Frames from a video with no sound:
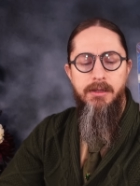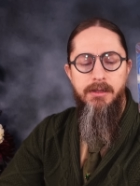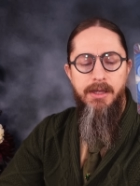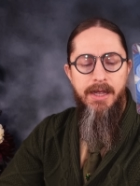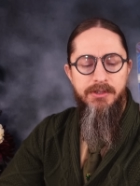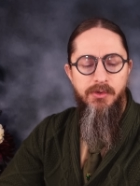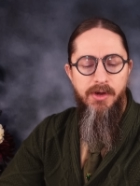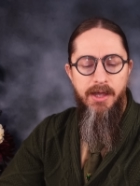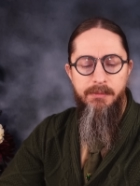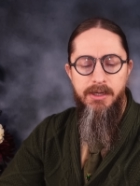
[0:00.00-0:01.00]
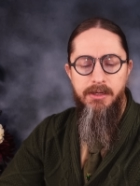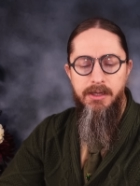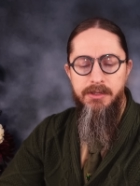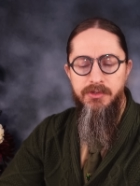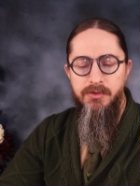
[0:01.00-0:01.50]
The hexagram in,
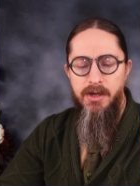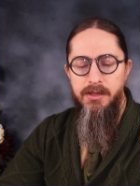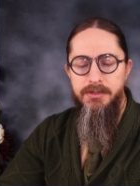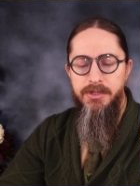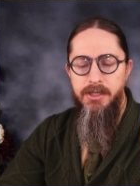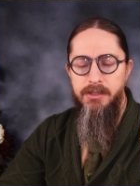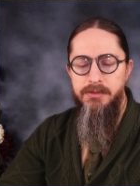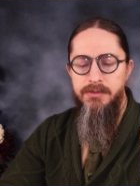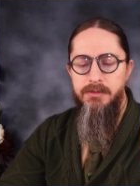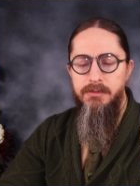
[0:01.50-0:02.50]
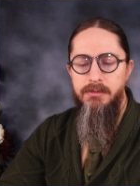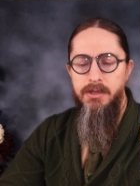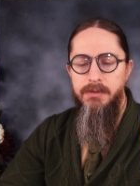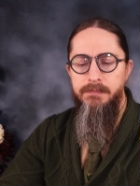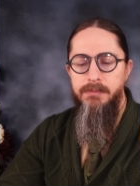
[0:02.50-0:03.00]
in astrology is
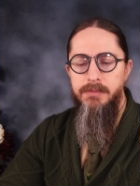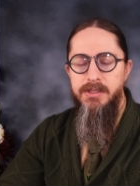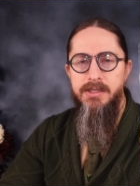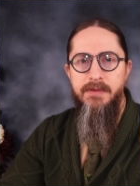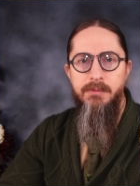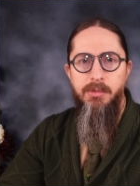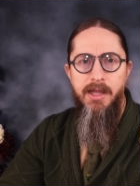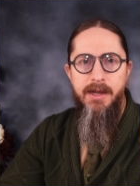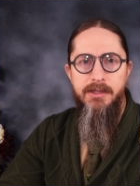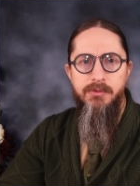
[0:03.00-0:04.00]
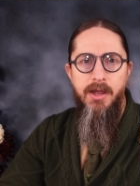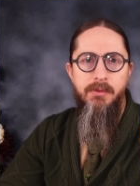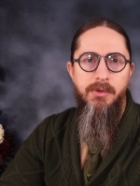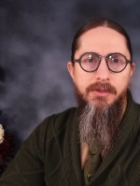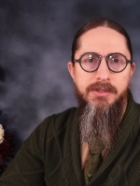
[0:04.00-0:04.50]
the, the seven planets,
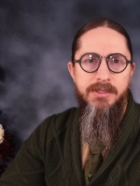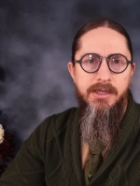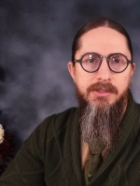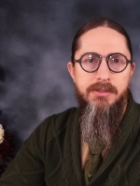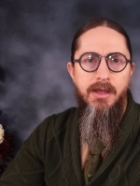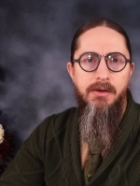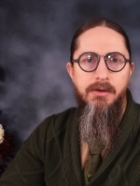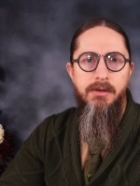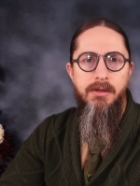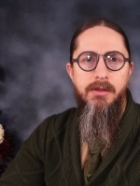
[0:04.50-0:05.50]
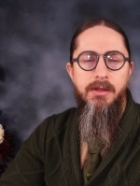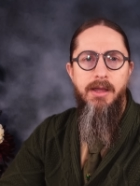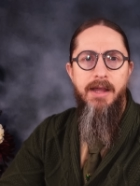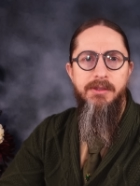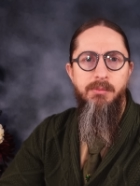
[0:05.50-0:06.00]
right? Well, the six that are
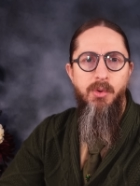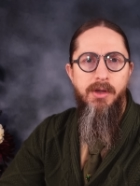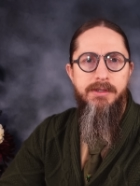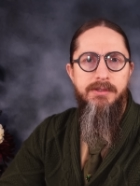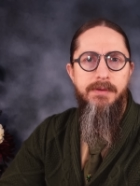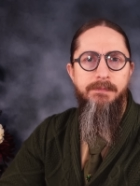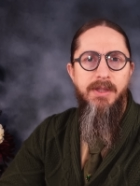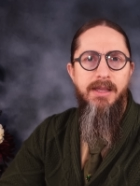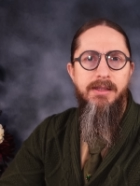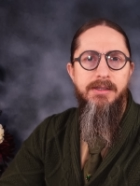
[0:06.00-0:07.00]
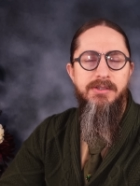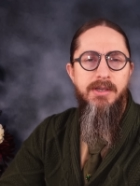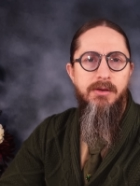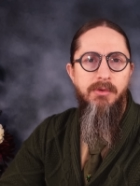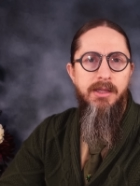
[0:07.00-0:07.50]
at the points, and then the
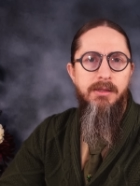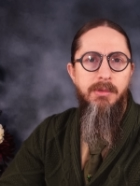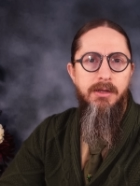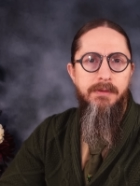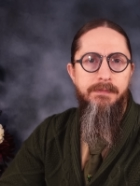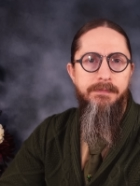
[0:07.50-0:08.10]
sun right in the middle.